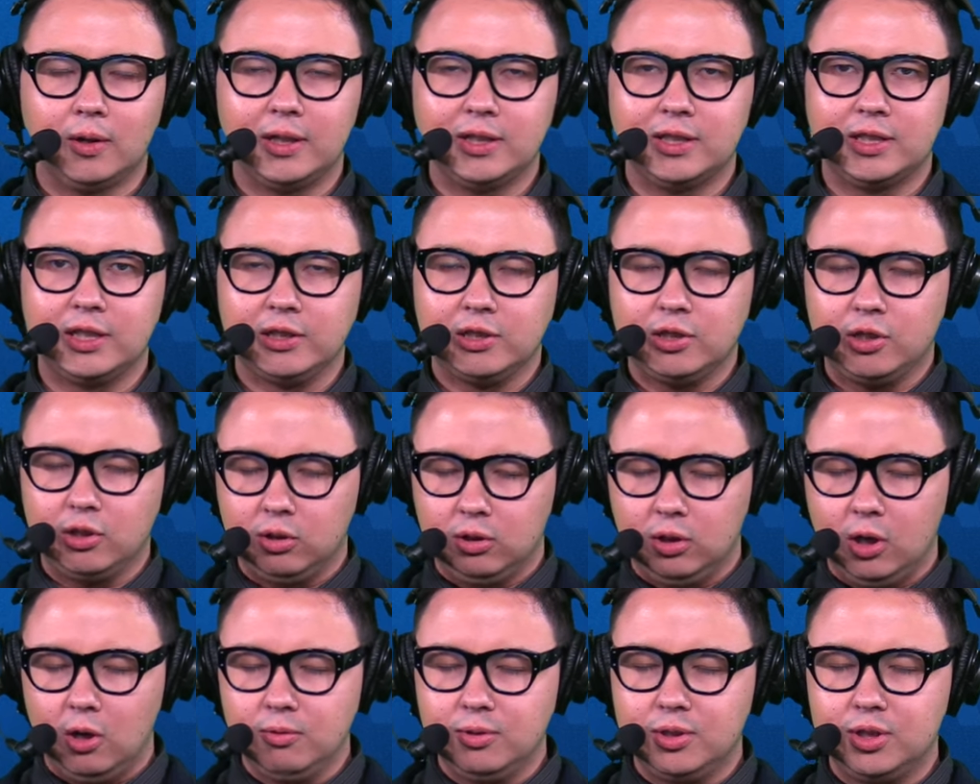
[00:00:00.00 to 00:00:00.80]
is as
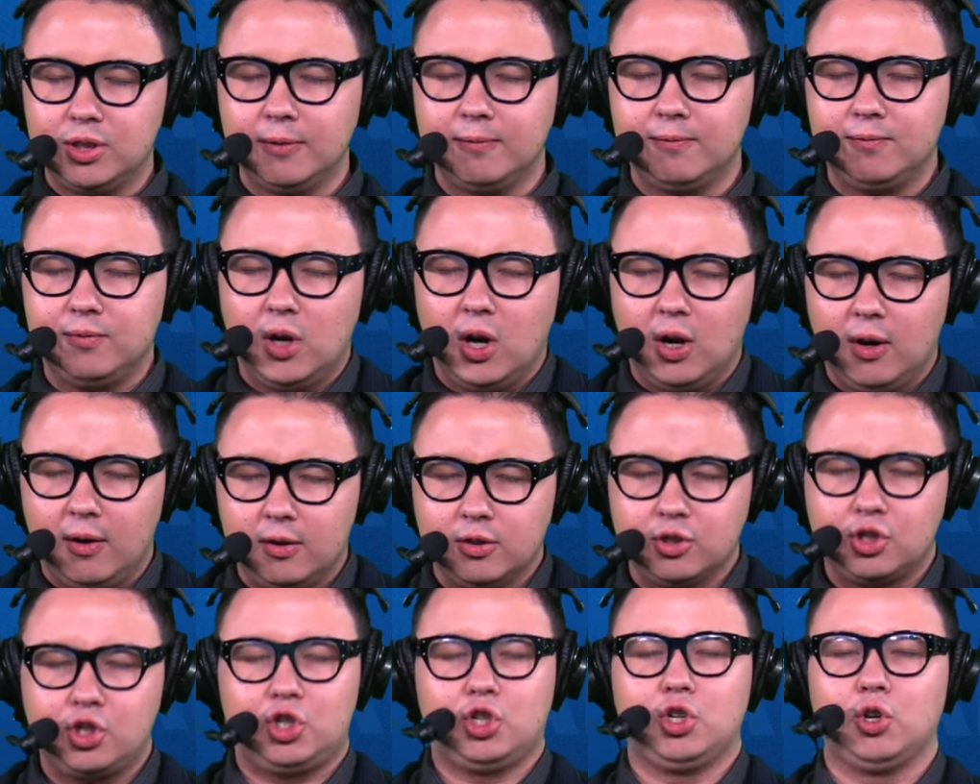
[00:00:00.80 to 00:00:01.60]
close of
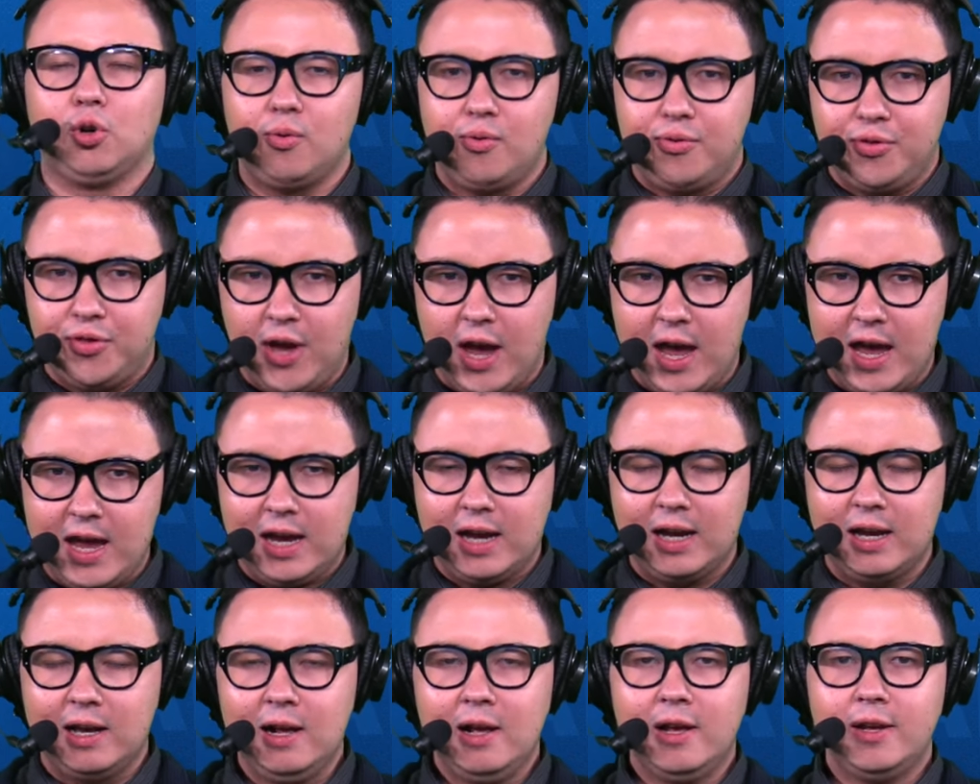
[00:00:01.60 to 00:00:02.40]
a sure
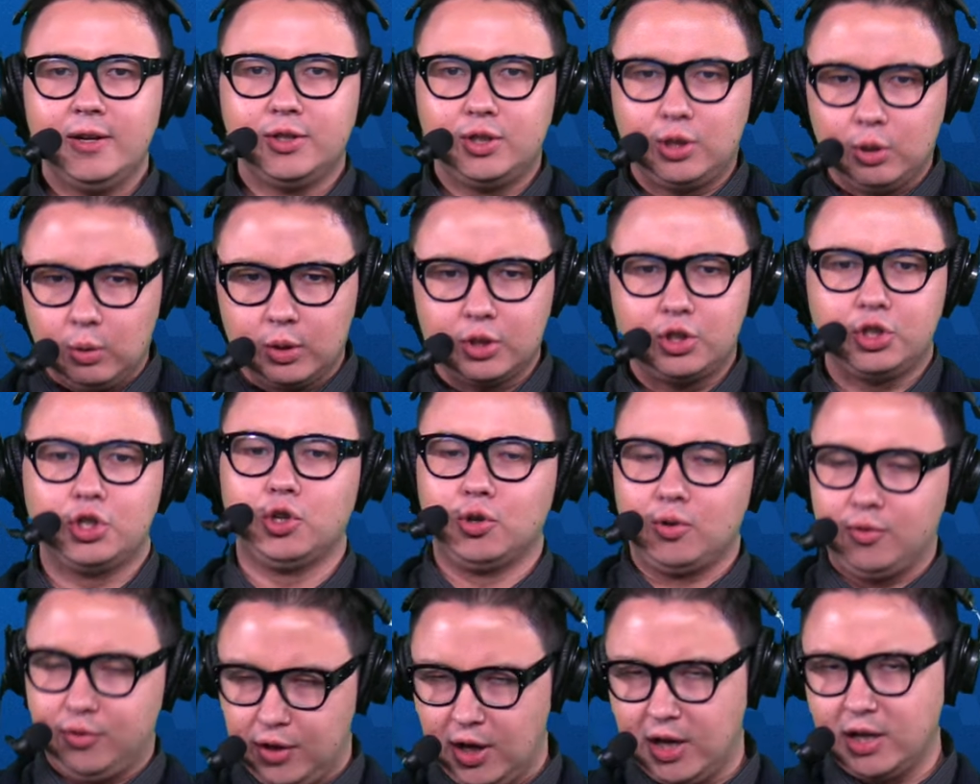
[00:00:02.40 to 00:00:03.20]
thing to a
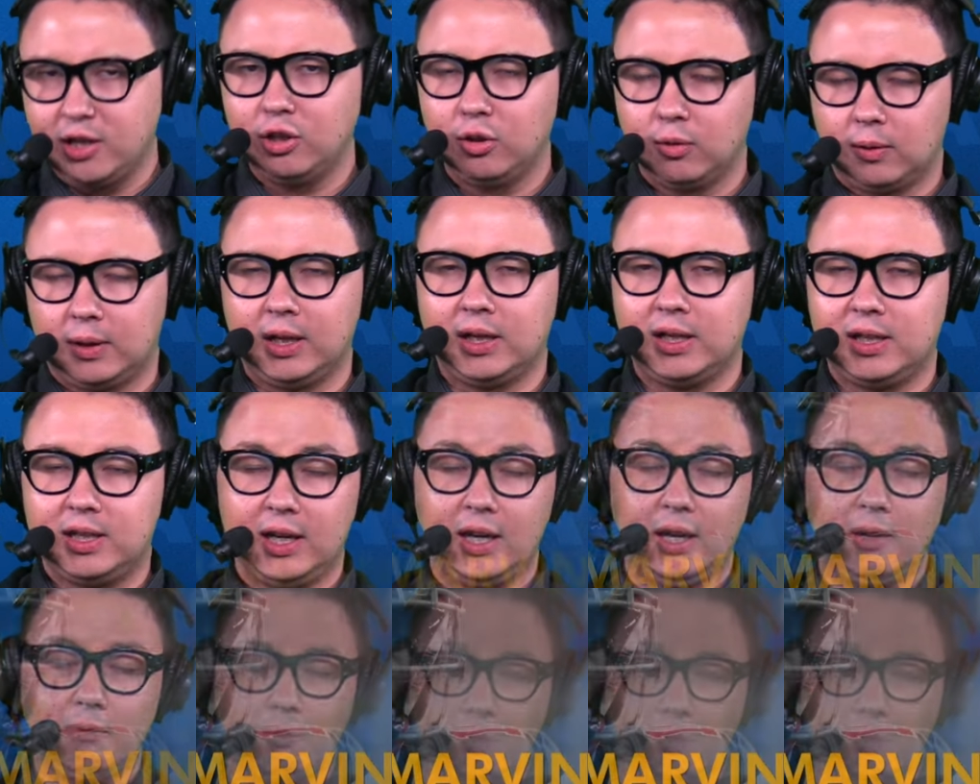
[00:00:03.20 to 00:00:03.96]
sure thing you can get